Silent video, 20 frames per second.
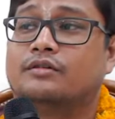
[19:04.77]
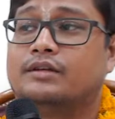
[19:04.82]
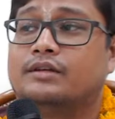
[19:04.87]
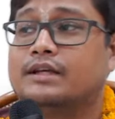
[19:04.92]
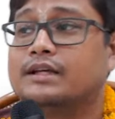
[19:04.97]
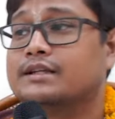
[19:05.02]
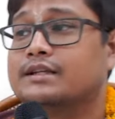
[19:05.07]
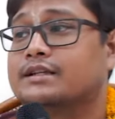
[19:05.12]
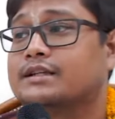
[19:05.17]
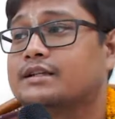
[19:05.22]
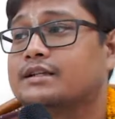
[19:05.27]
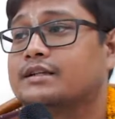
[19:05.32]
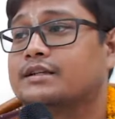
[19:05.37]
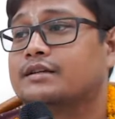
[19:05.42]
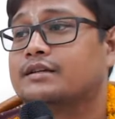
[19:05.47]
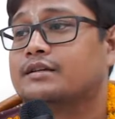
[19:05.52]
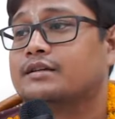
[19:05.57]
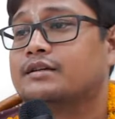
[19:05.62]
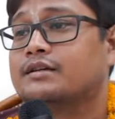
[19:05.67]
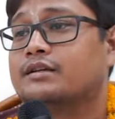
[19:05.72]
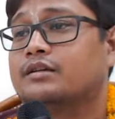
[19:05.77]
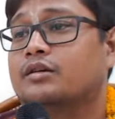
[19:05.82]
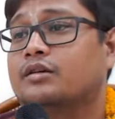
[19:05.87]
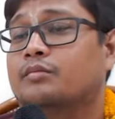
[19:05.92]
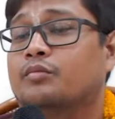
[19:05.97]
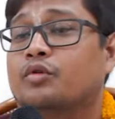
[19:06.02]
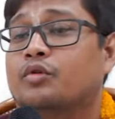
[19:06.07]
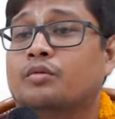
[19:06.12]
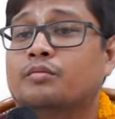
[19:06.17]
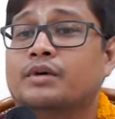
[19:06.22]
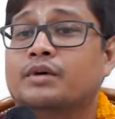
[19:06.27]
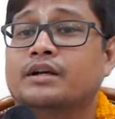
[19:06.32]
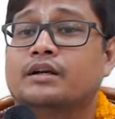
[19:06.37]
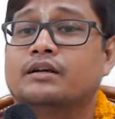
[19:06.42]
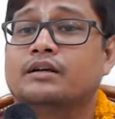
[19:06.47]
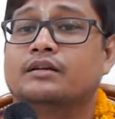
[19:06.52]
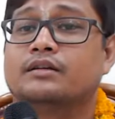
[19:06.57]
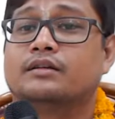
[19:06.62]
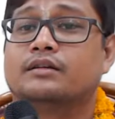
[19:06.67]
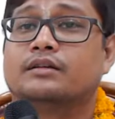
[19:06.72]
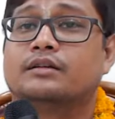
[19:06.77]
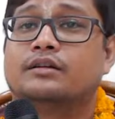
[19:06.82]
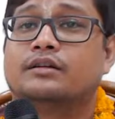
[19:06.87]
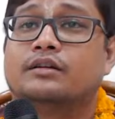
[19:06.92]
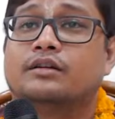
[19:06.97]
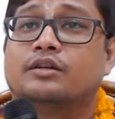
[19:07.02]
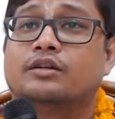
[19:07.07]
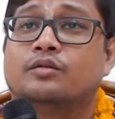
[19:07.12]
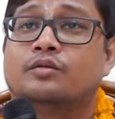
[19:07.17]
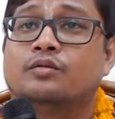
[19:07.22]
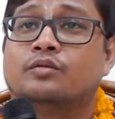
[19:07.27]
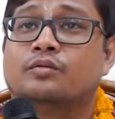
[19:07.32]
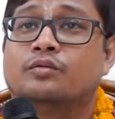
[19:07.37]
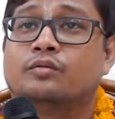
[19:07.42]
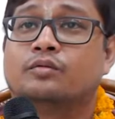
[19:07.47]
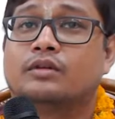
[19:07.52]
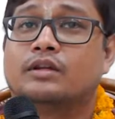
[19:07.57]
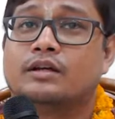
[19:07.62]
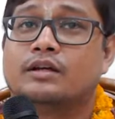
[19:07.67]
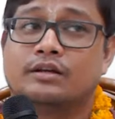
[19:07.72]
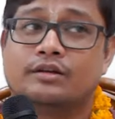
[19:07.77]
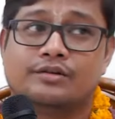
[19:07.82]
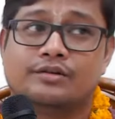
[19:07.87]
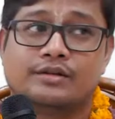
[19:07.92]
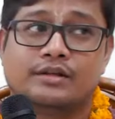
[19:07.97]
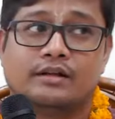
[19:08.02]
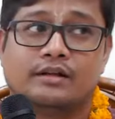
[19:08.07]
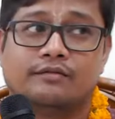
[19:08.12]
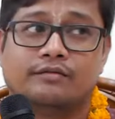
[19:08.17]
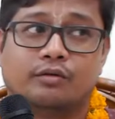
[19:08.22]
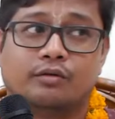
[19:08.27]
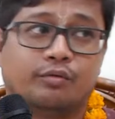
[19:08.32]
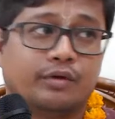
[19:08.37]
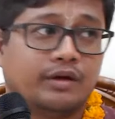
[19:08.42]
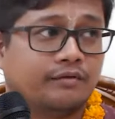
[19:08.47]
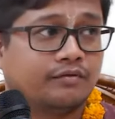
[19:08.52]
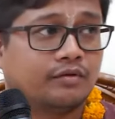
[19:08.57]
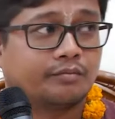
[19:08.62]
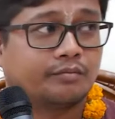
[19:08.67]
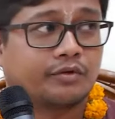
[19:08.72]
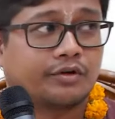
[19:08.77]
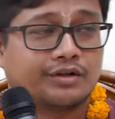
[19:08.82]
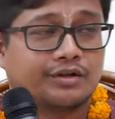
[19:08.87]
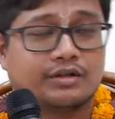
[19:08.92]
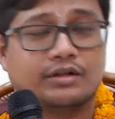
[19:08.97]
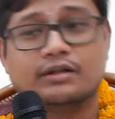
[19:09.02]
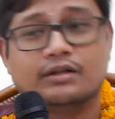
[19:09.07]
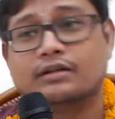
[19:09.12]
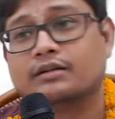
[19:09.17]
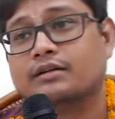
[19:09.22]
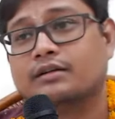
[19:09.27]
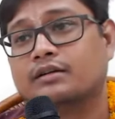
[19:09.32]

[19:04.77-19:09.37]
Yes, the moment you turn yourself away from Krishna,